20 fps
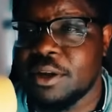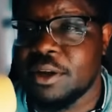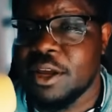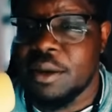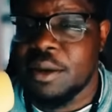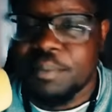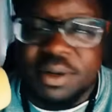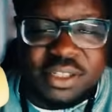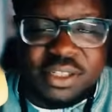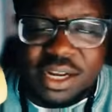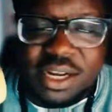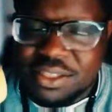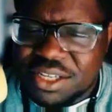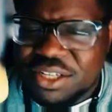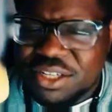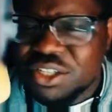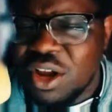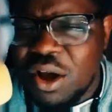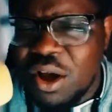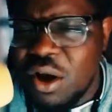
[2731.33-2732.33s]
But John
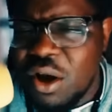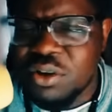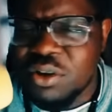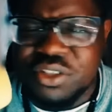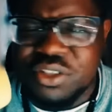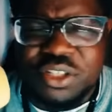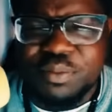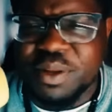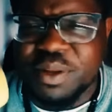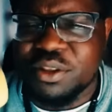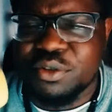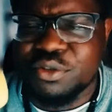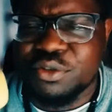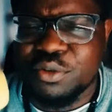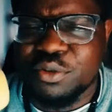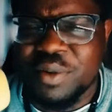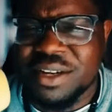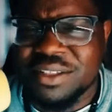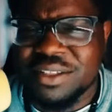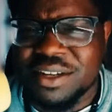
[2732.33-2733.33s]
said, no, she's been through too
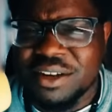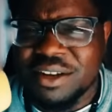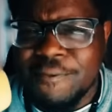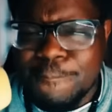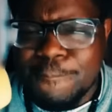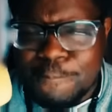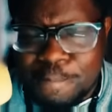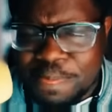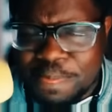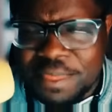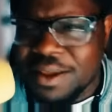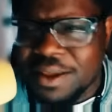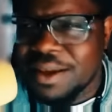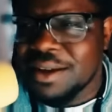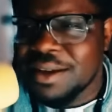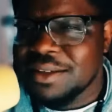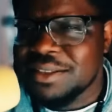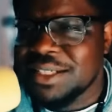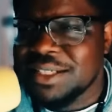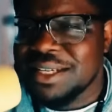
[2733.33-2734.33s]
much.
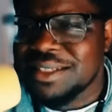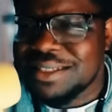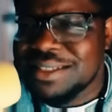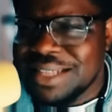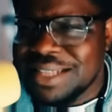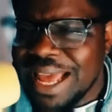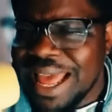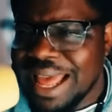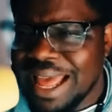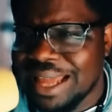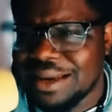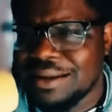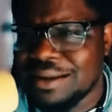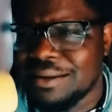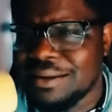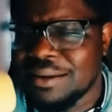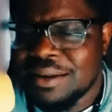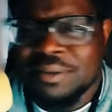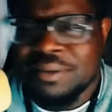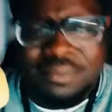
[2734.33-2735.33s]
She's dead.
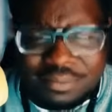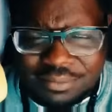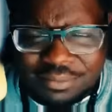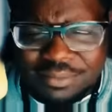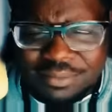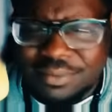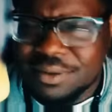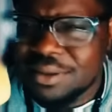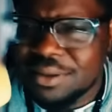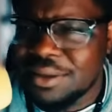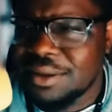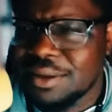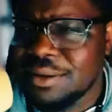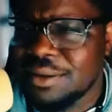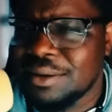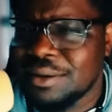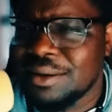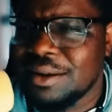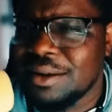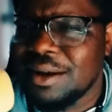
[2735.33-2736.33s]

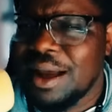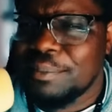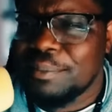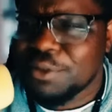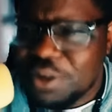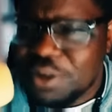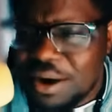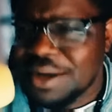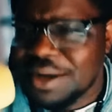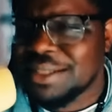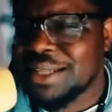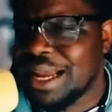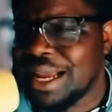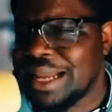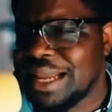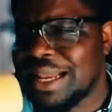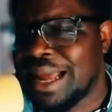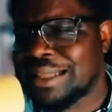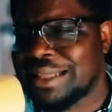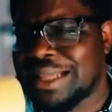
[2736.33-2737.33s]
I'm sorry to say
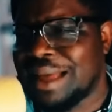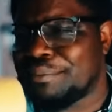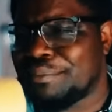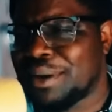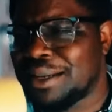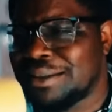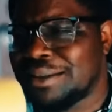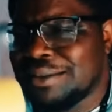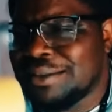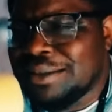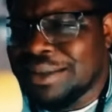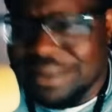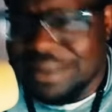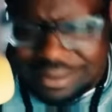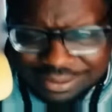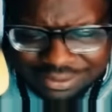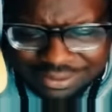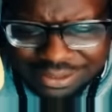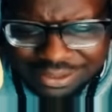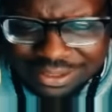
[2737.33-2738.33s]
it like that, but
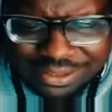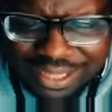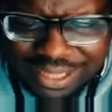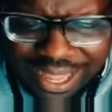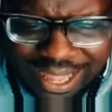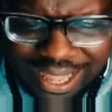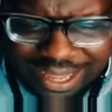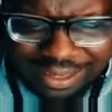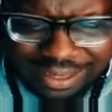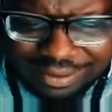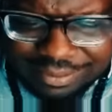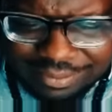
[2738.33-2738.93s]
she's dead.